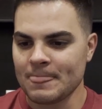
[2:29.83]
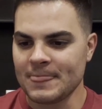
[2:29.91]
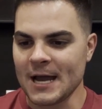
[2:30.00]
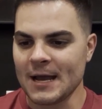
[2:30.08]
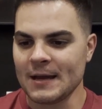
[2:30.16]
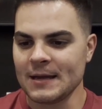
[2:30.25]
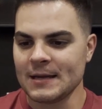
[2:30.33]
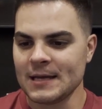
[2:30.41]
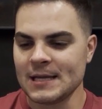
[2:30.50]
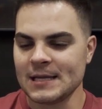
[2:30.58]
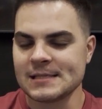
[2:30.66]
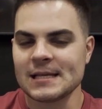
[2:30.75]
that
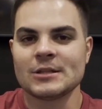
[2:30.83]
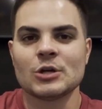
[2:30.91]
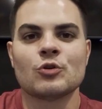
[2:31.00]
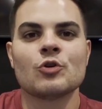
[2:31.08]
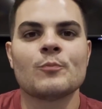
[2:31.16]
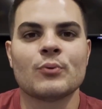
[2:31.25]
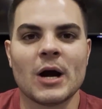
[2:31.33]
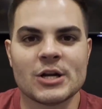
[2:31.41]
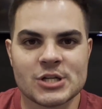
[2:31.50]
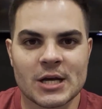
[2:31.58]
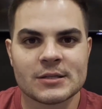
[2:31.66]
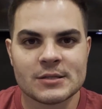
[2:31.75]
it, it's like the group
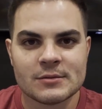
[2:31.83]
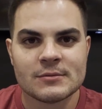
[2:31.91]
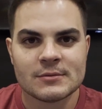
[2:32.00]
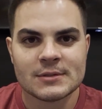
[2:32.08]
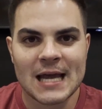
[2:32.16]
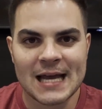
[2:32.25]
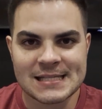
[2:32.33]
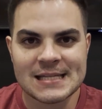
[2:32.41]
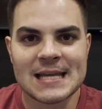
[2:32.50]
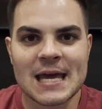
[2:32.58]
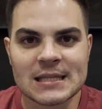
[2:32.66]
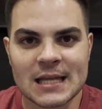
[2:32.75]
project that has a
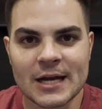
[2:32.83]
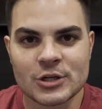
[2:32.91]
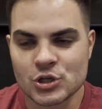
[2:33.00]
deadline.